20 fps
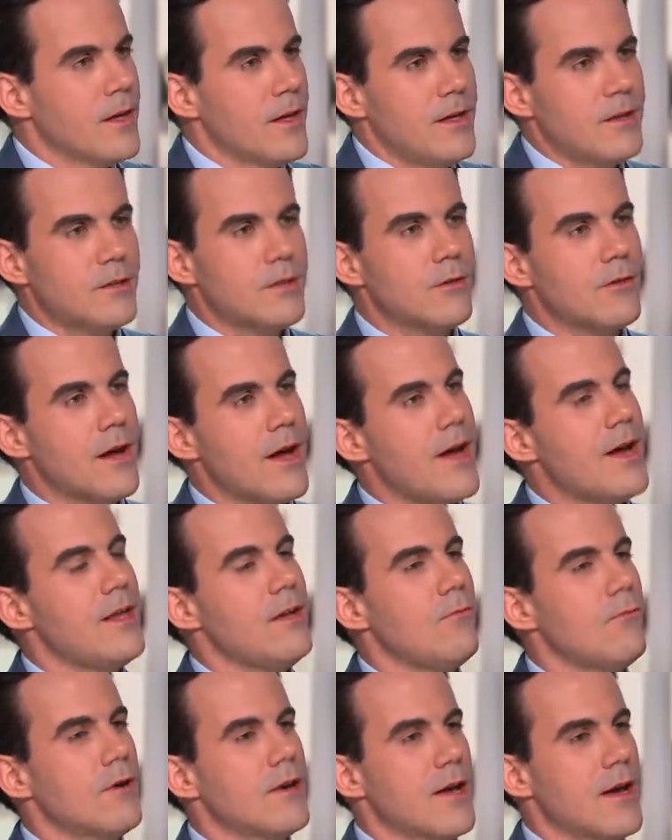Is there
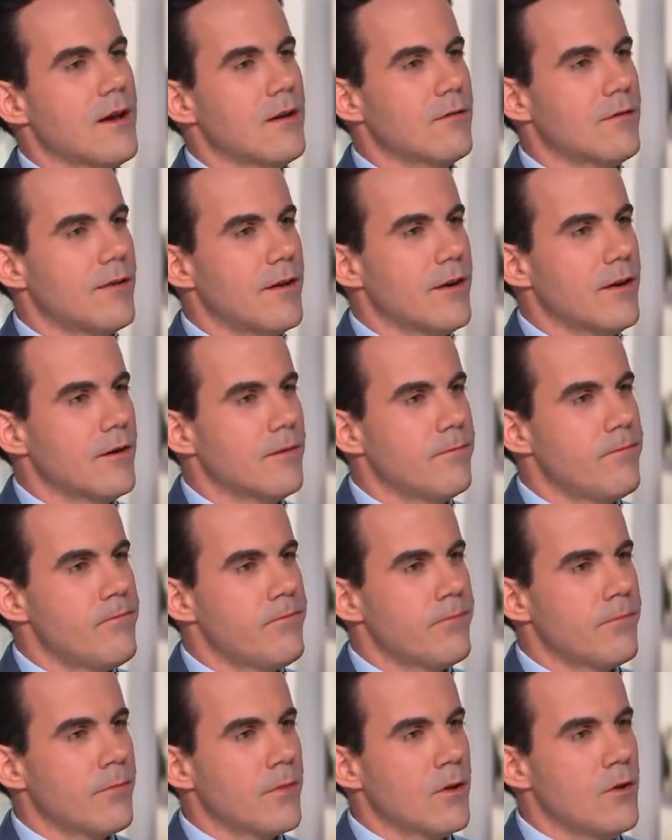anyone out there
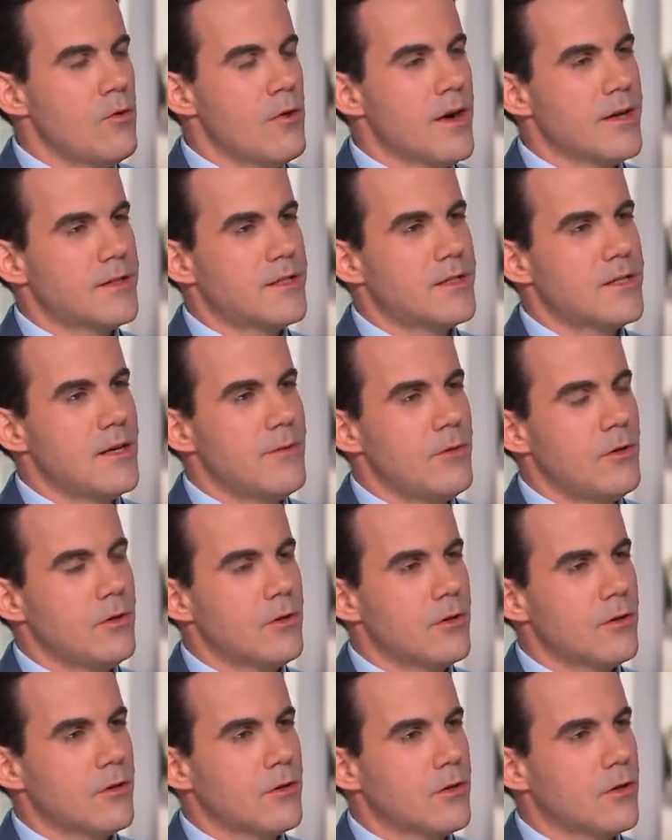who has
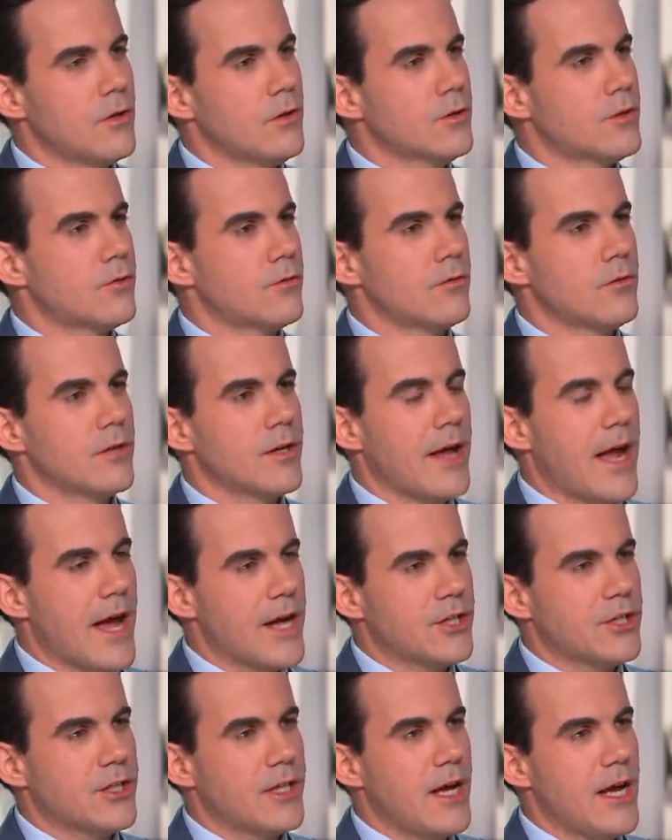similar cultural
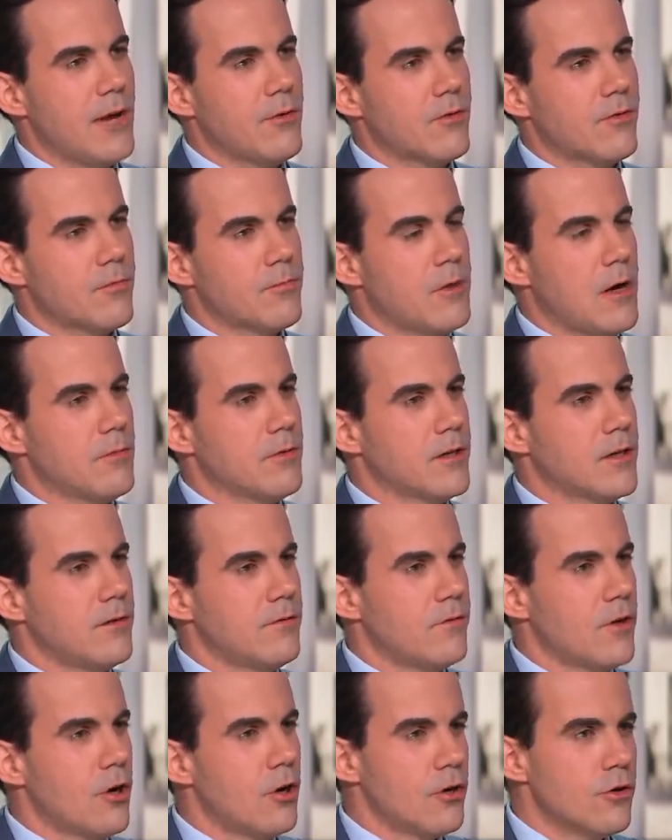cachet with Republican
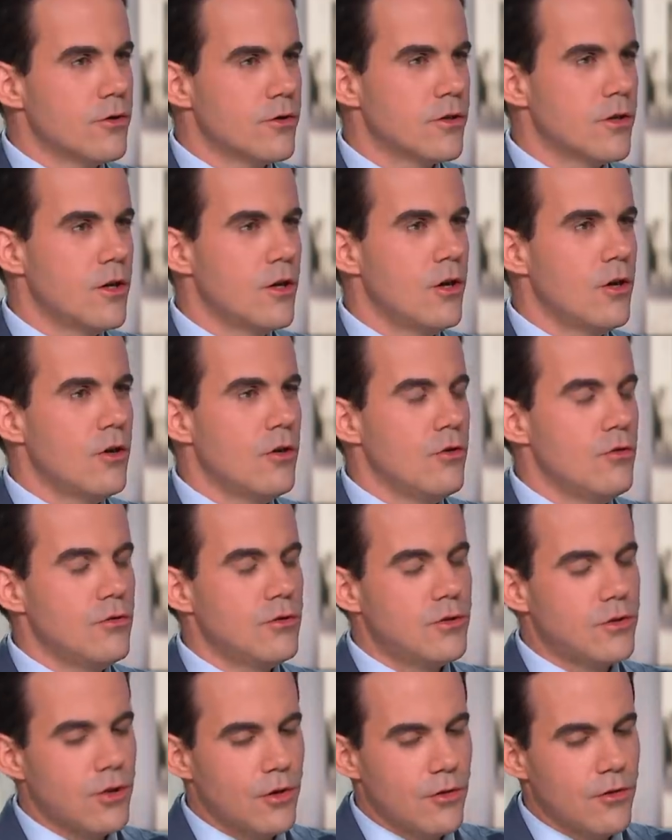voters who
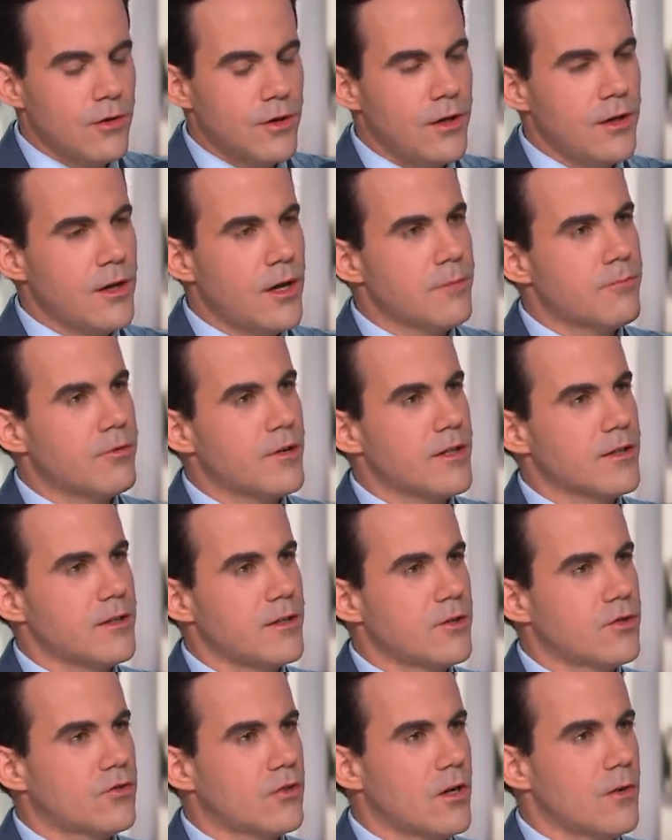turning on
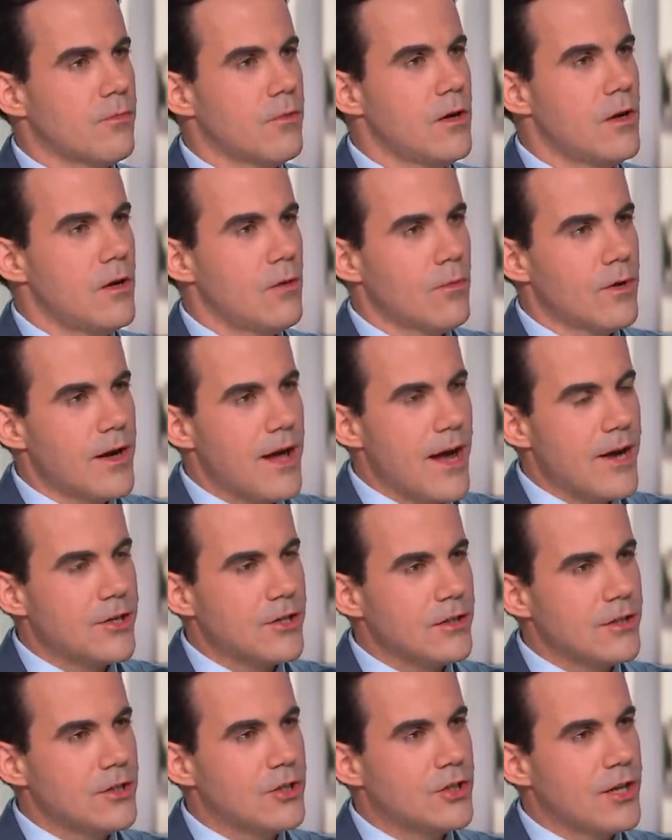President Trump would
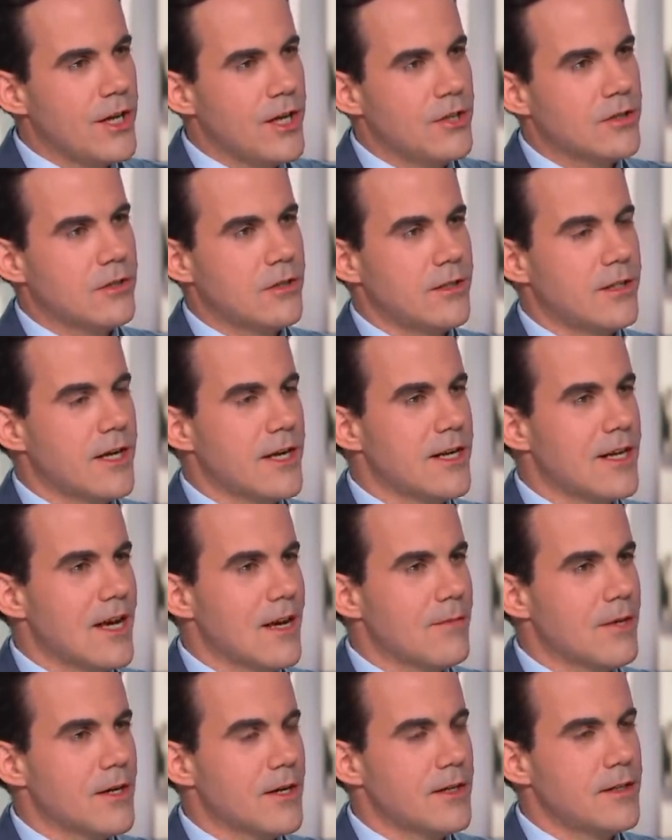actually change the
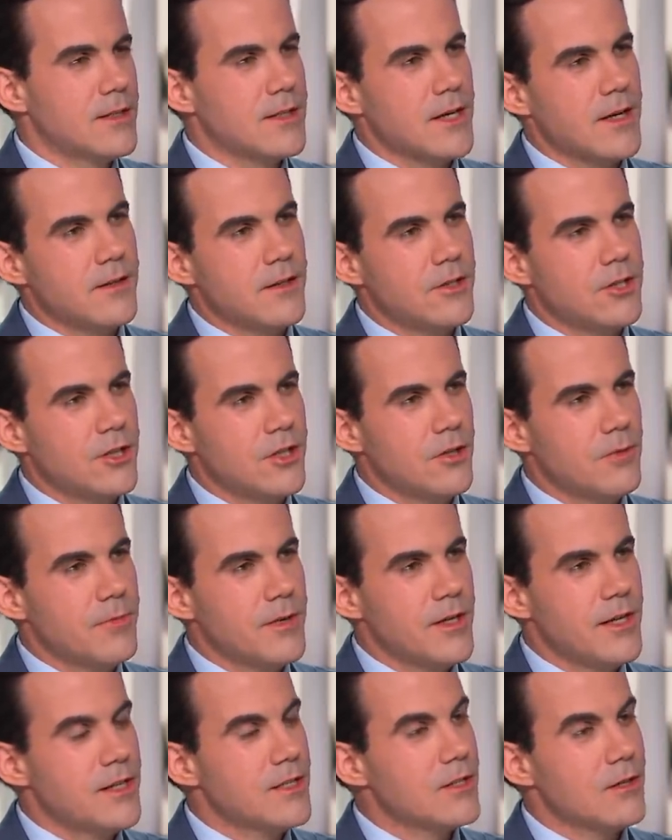dynamic inside the
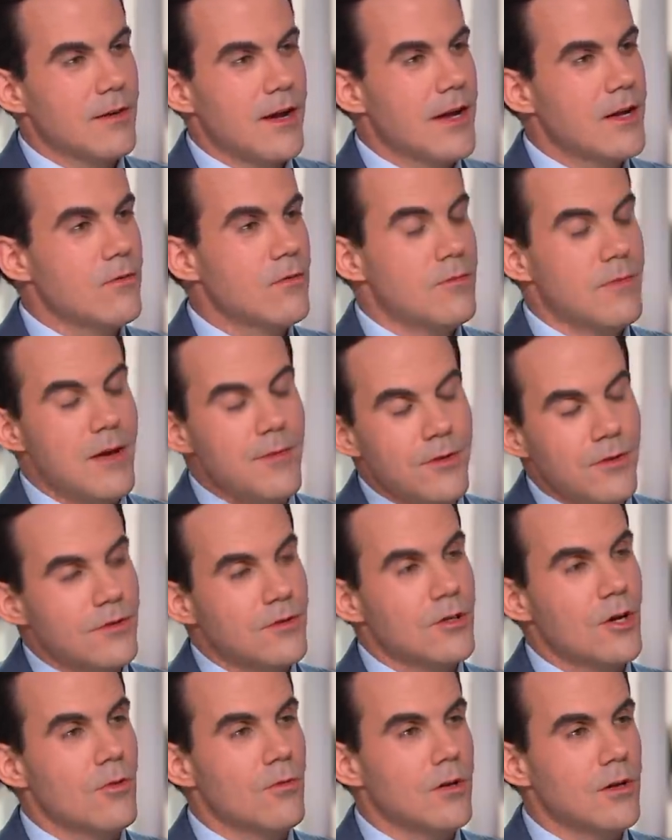GOP? Is there anyone? Maybe
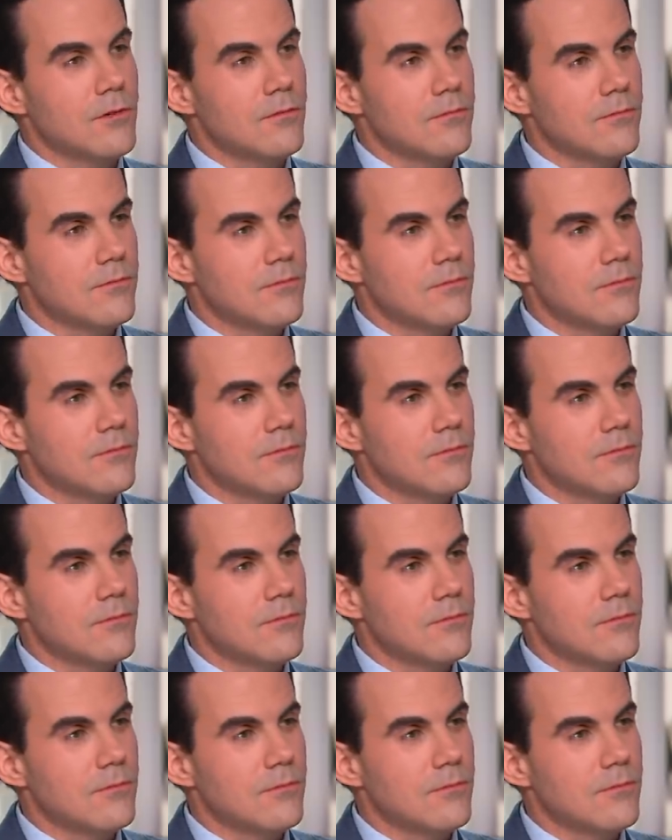there's no one.